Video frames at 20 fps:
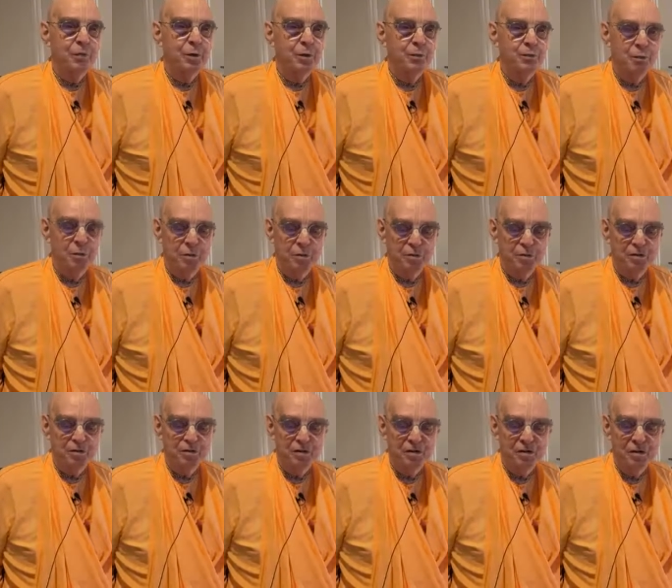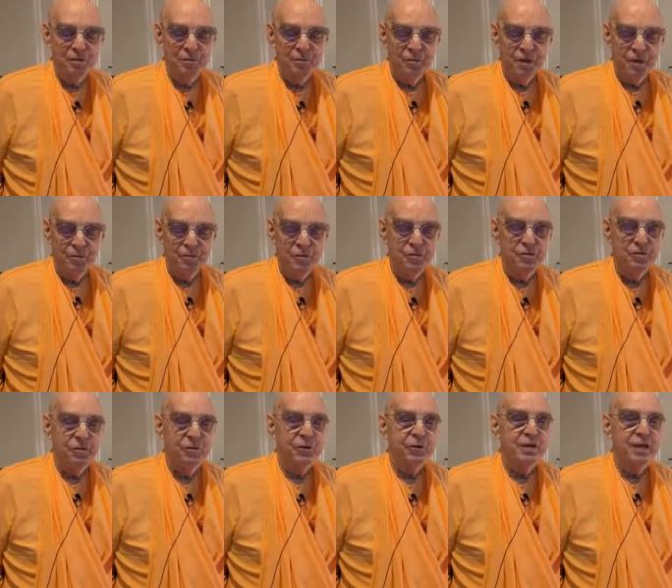purports of the
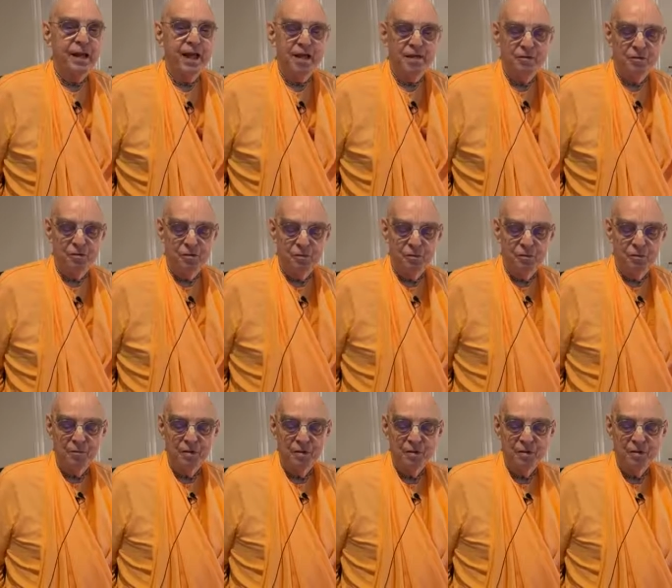third canto,